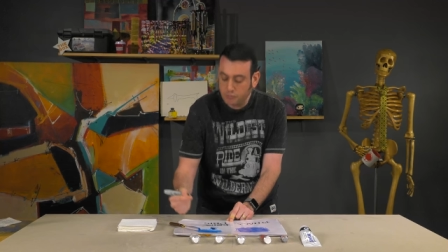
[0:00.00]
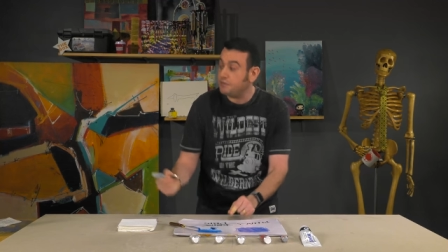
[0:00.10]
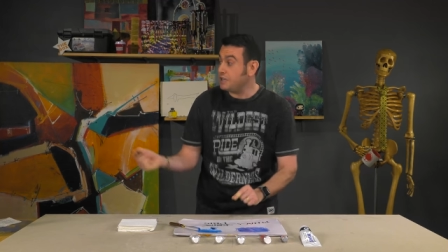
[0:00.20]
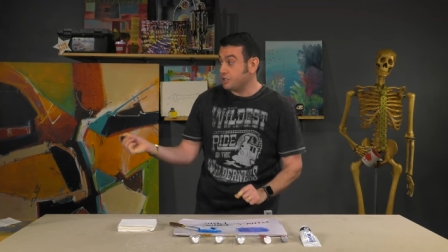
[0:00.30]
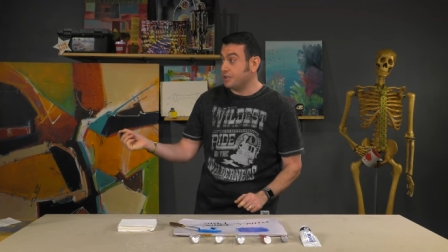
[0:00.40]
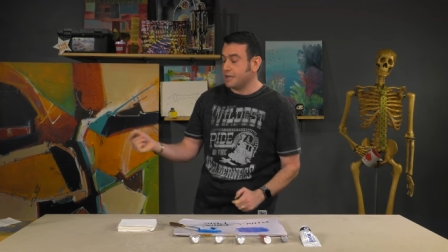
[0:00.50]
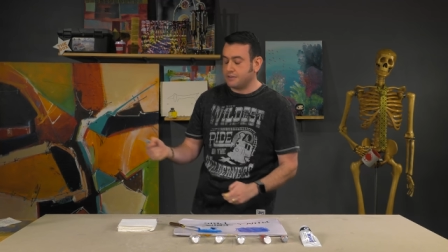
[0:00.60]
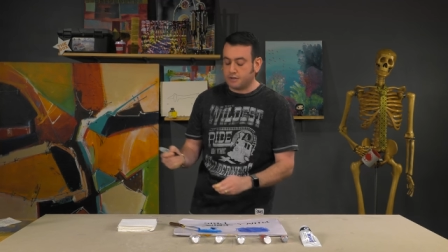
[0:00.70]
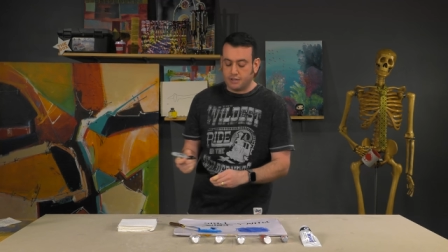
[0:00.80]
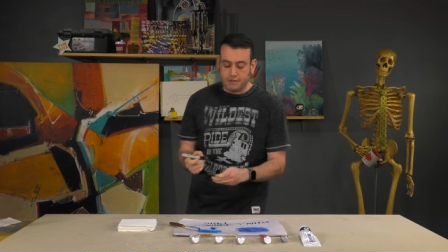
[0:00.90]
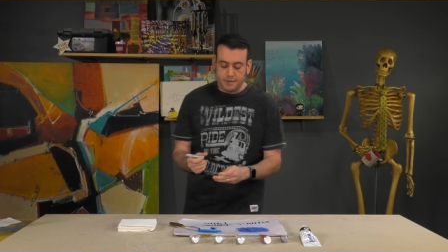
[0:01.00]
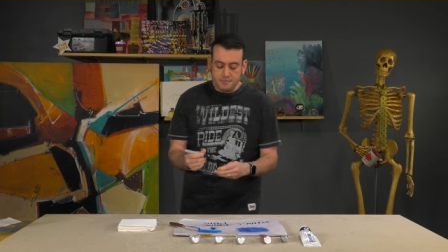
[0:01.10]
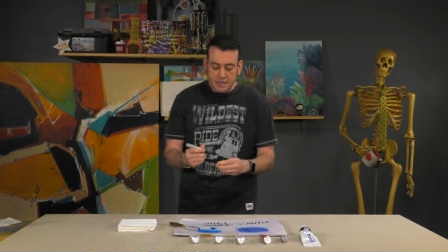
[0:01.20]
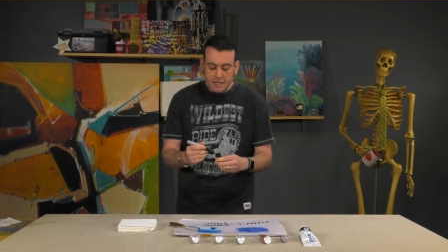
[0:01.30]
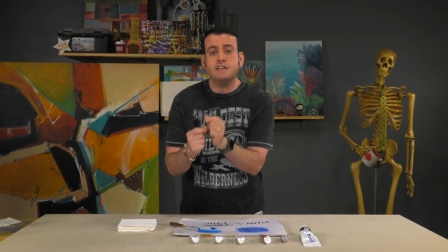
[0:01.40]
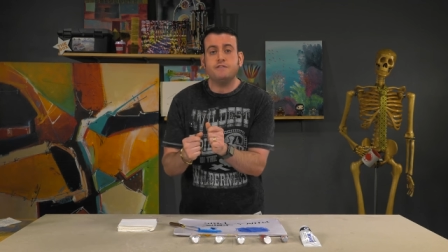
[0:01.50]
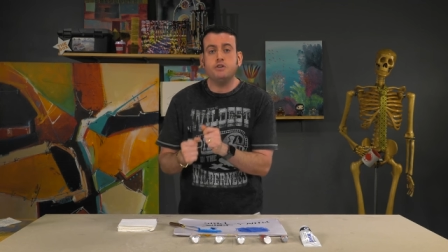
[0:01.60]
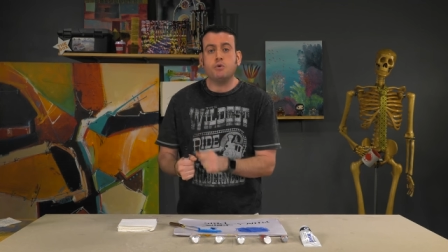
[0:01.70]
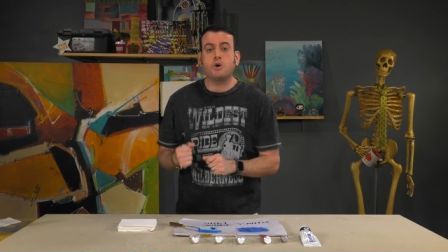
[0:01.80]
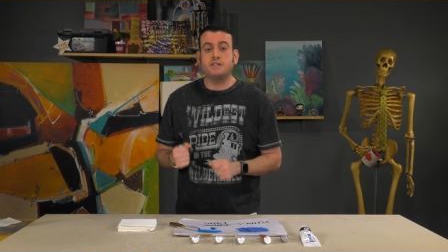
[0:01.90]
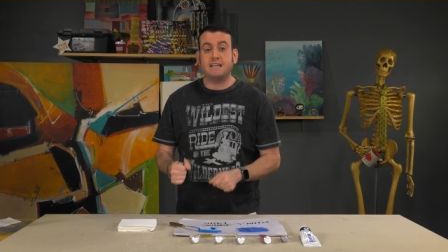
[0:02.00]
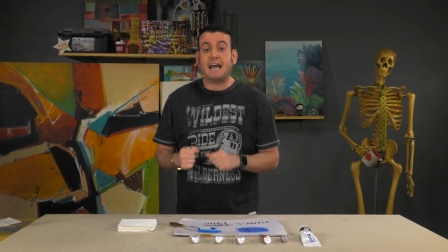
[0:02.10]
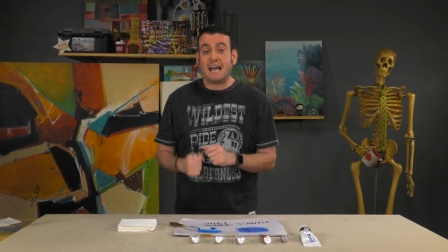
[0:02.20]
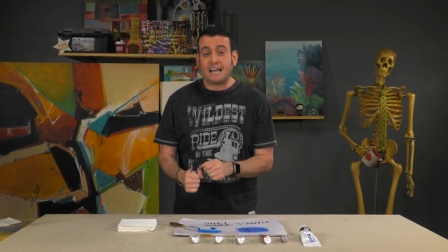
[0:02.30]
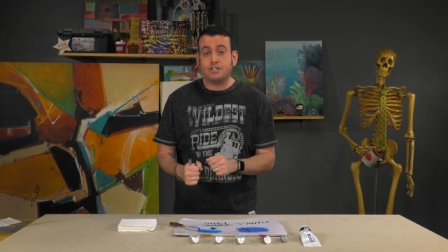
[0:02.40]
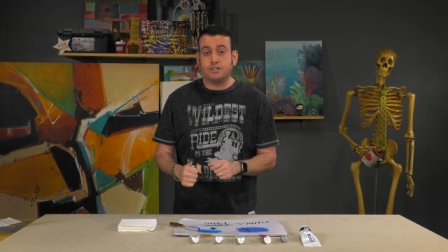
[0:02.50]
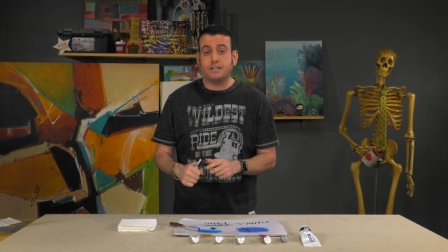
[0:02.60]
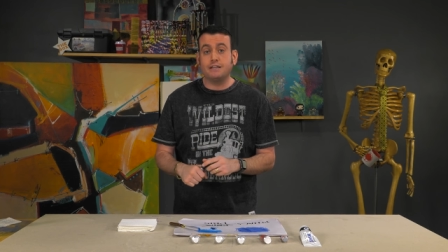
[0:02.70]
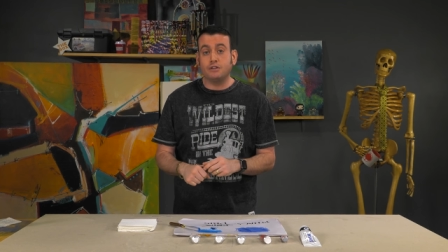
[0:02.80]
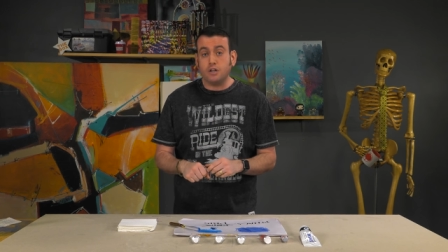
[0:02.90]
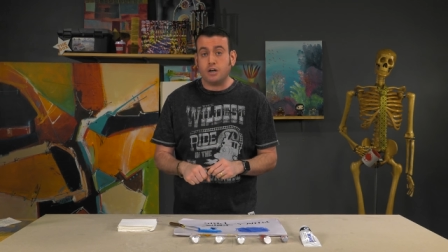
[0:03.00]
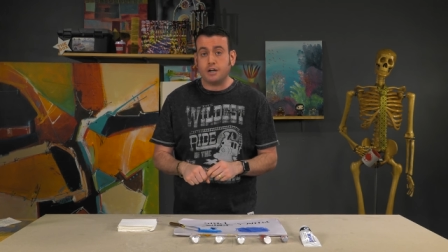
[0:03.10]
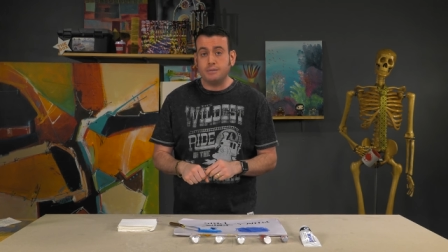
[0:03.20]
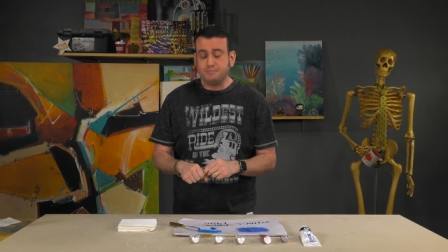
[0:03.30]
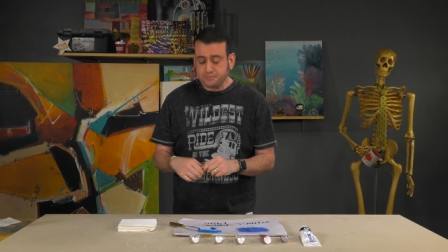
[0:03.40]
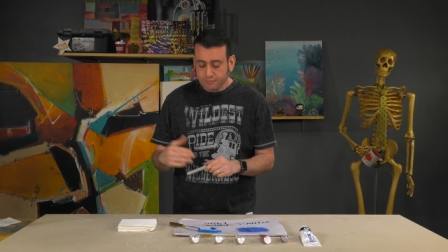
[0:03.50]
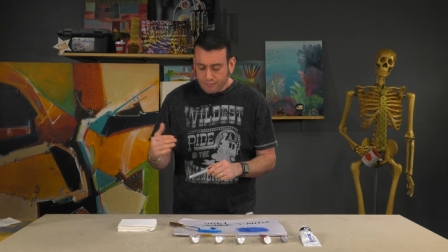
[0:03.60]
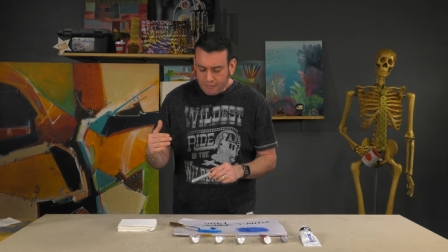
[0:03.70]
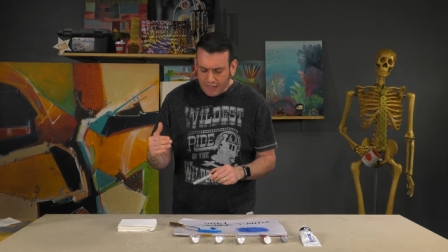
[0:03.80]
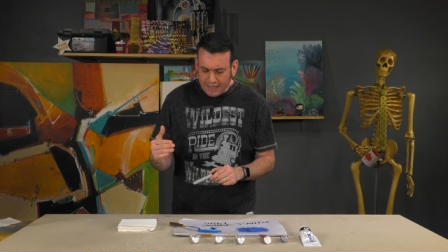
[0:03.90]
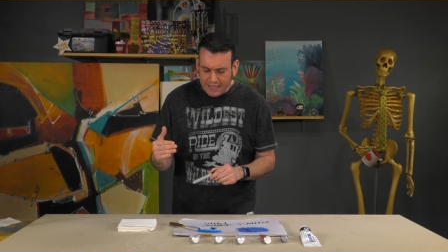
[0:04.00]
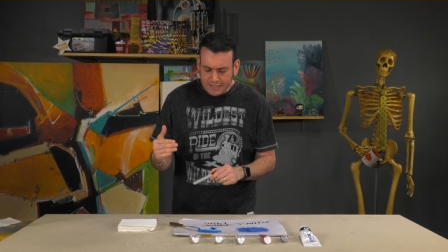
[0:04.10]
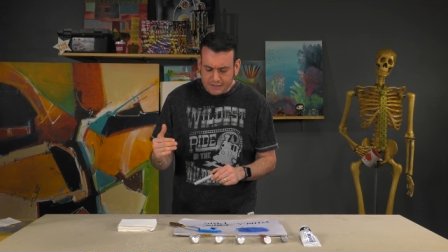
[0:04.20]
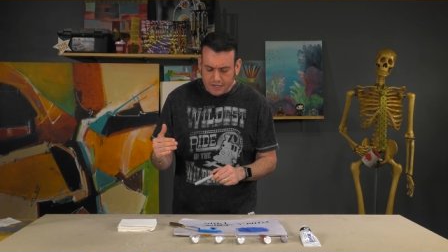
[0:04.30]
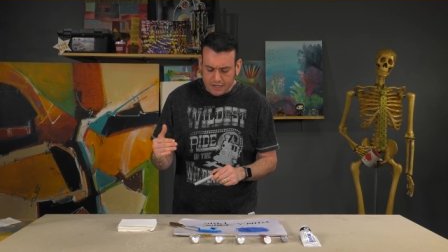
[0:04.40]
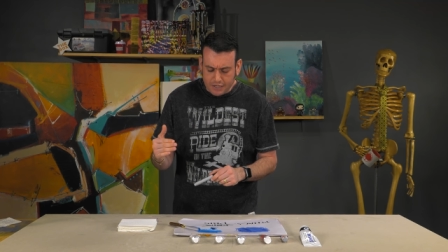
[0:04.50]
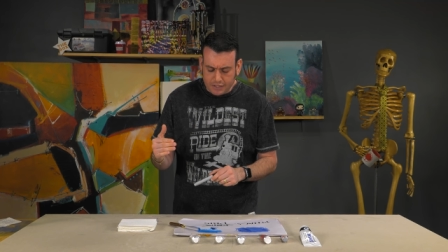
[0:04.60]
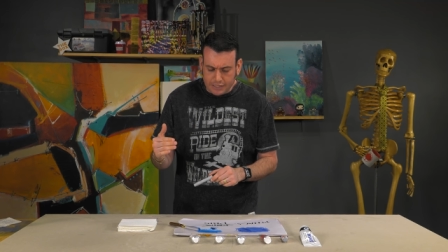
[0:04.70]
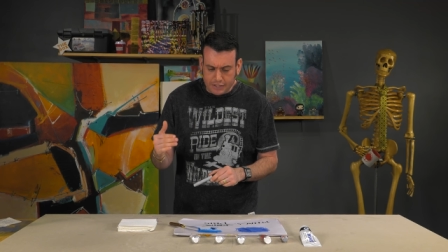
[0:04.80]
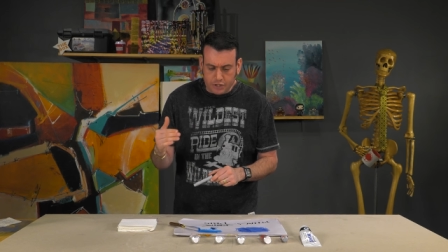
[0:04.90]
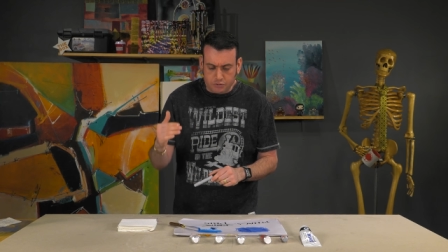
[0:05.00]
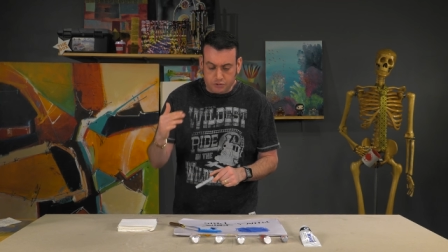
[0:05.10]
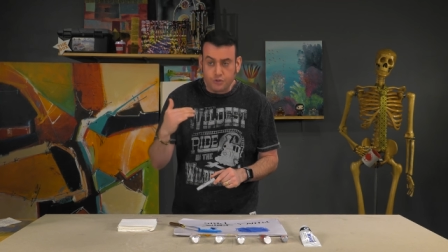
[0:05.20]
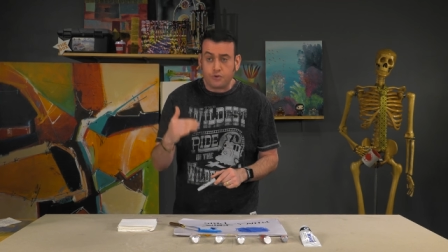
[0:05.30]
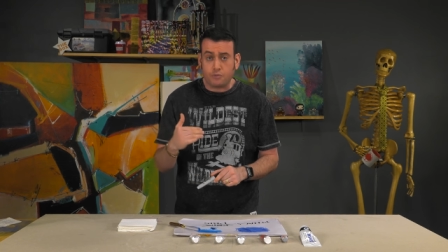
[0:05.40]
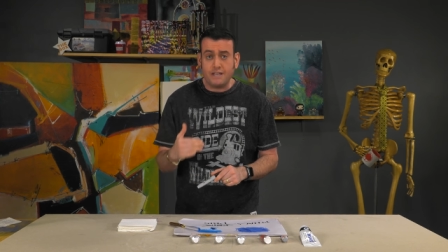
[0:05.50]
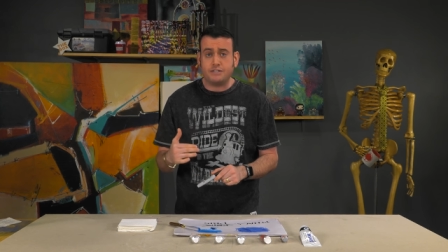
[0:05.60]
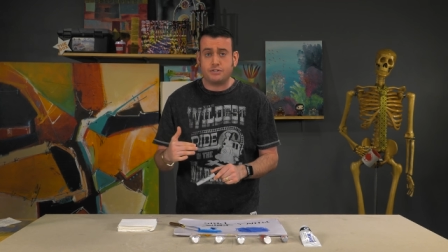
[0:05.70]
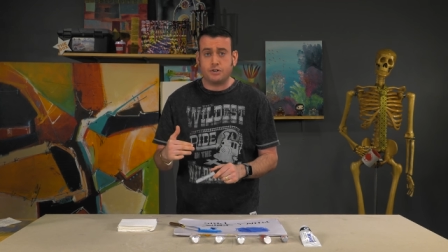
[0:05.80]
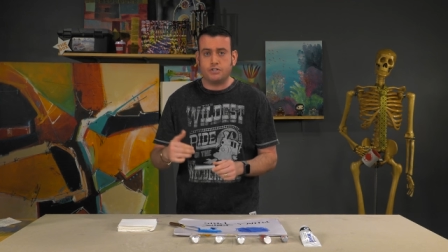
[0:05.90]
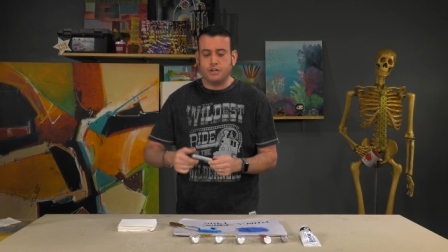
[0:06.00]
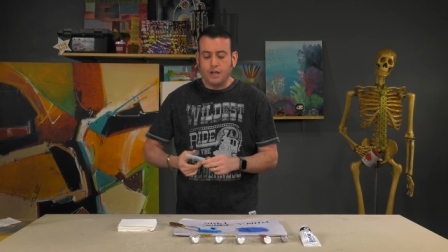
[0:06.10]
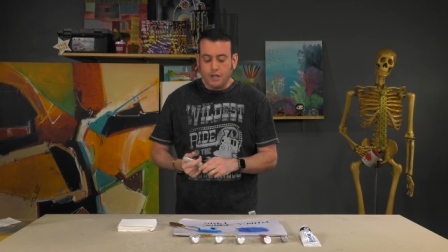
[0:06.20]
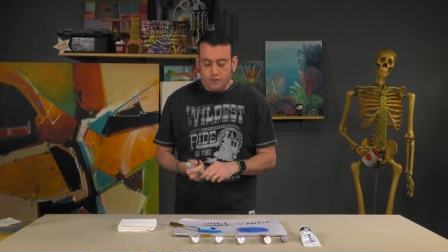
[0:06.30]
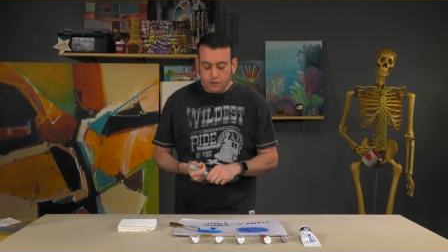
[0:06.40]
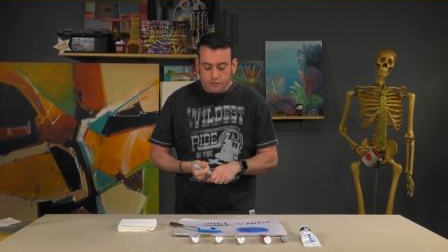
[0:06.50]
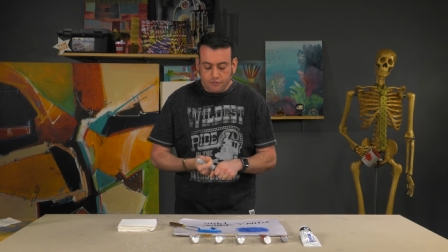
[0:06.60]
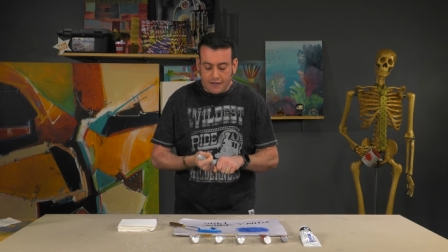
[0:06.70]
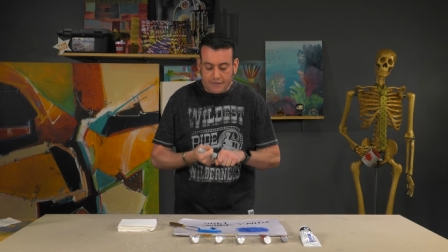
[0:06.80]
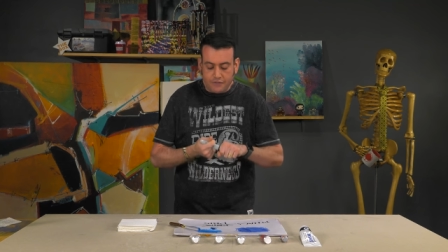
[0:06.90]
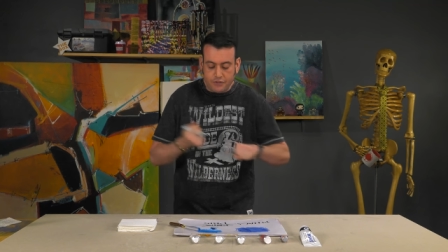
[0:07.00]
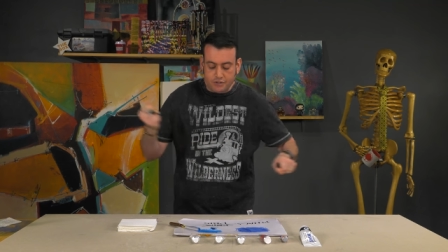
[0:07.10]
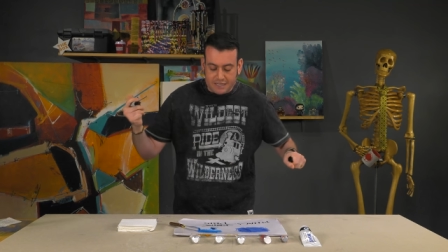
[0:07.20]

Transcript: We'll eventually get there, Olivia. If you were to actually look and uh, you know do the research, you'll find that there's